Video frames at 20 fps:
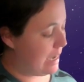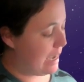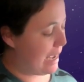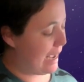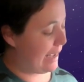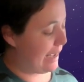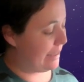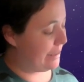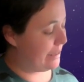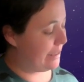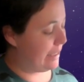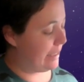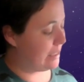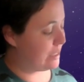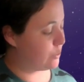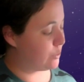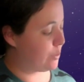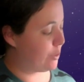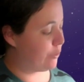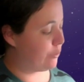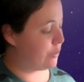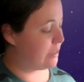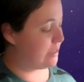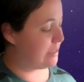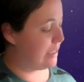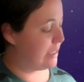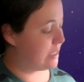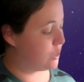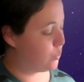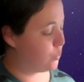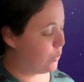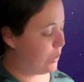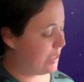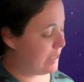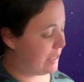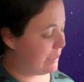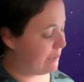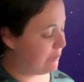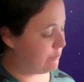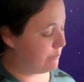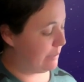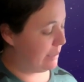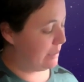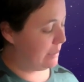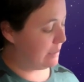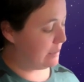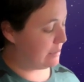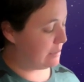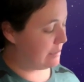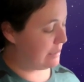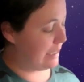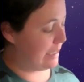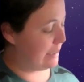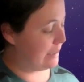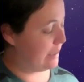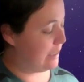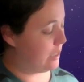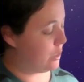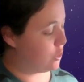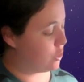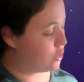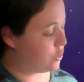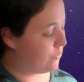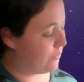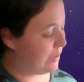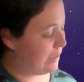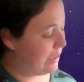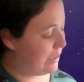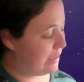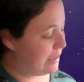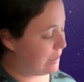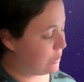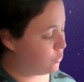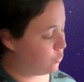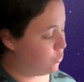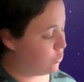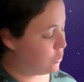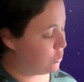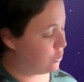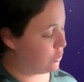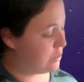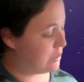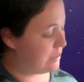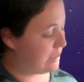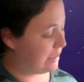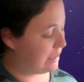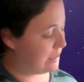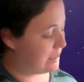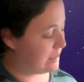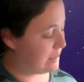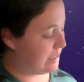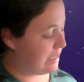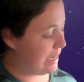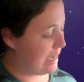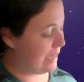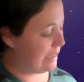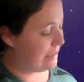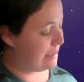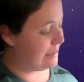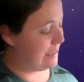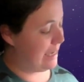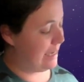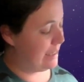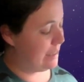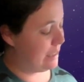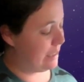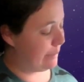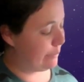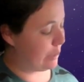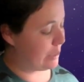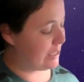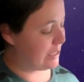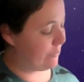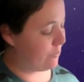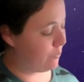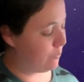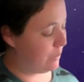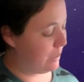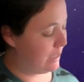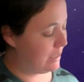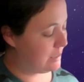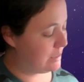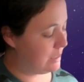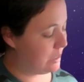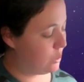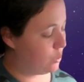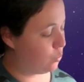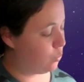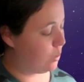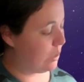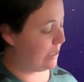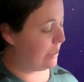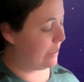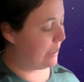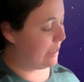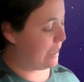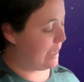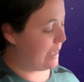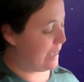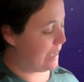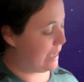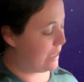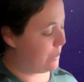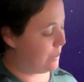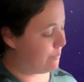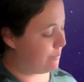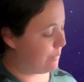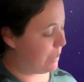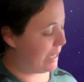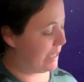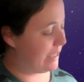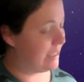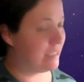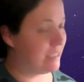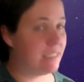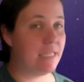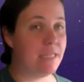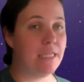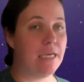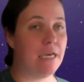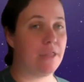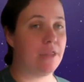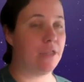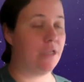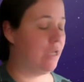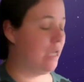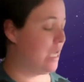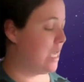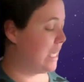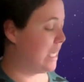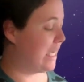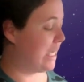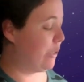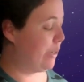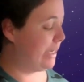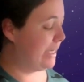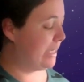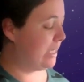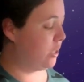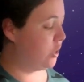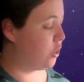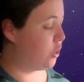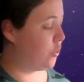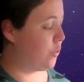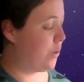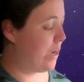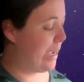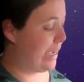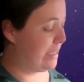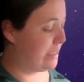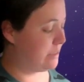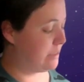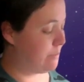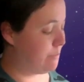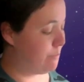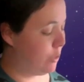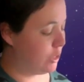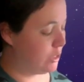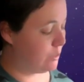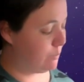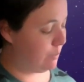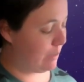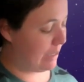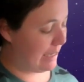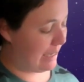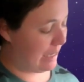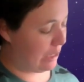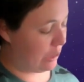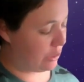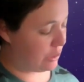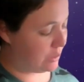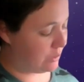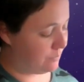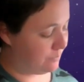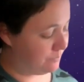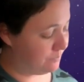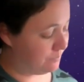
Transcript: and then square root the z squared, that gives me z. So over here that's also 6 and z. Then I'm going to have a plus in the one and a minus in the other. Now I can go and multiply out